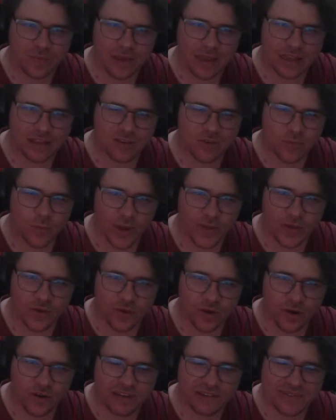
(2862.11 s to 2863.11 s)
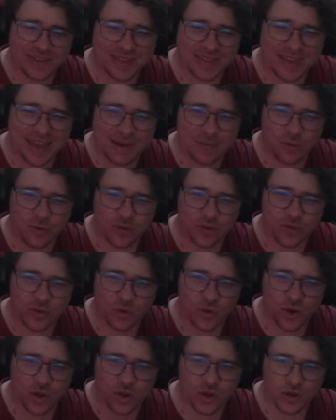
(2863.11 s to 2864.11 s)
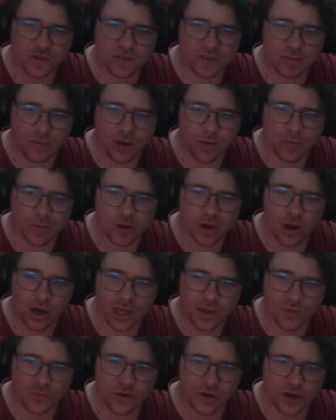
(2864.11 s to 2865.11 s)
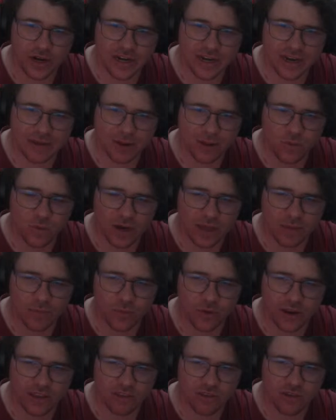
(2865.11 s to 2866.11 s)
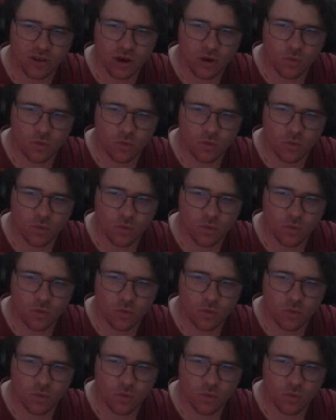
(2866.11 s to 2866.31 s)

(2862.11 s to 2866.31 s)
And despite the Crows having 10 more scoring shots at the moment, Collingwood are only down by 20 points.